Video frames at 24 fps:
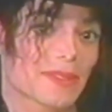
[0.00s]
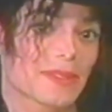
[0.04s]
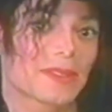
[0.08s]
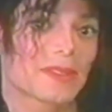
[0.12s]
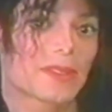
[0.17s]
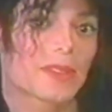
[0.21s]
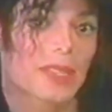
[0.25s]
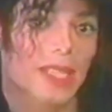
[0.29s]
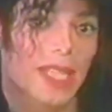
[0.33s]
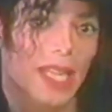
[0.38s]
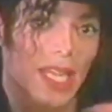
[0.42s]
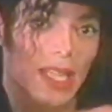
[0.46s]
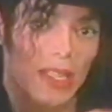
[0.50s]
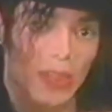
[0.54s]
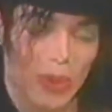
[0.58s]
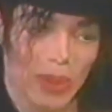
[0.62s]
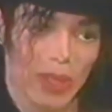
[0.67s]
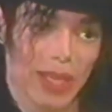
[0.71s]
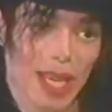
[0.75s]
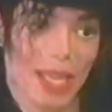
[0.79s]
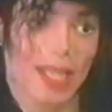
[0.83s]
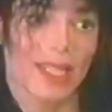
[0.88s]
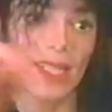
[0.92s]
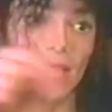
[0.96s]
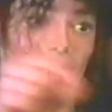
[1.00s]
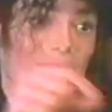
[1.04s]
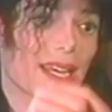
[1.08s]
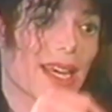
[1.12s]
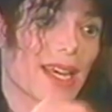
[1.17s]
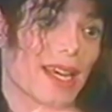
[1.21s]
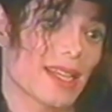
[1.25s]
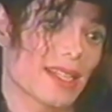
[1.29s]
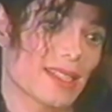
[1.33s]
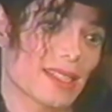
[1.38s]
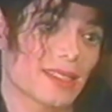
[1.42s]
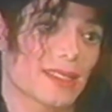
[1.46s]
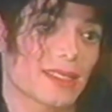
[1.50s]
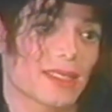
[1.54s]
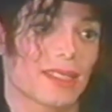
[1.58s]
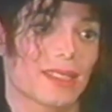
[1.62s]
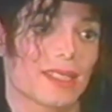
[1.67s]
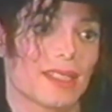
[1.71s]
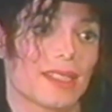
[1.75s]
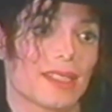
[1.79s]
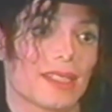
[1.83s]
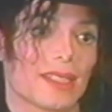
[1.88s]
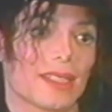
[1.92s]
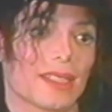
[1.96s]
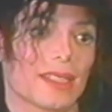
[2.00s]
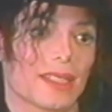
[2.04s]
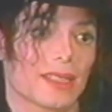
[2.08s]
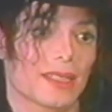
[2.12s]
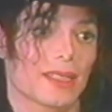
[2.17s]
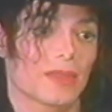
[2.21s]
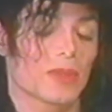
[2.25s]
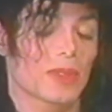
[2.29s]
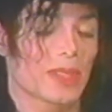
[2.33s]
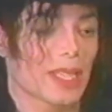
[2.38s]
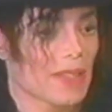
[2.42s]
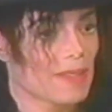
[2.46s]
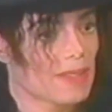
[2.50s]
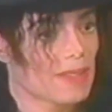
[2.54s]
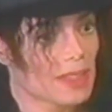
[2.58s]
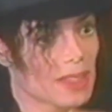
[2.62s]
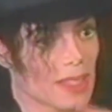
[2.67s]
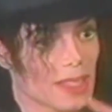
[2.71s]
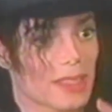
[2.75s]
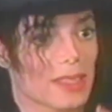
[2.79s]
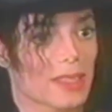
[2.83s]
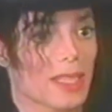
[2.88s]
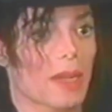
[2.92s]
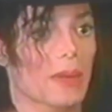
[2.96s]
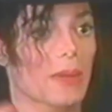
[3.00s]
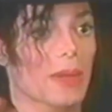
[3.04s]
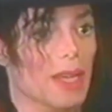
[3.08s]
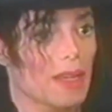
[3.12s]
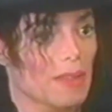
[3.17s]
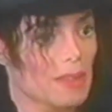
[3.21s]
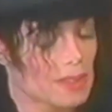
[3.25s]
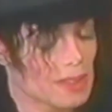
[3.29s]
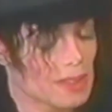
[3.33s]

Well, they created that. Did they ever think that I would have a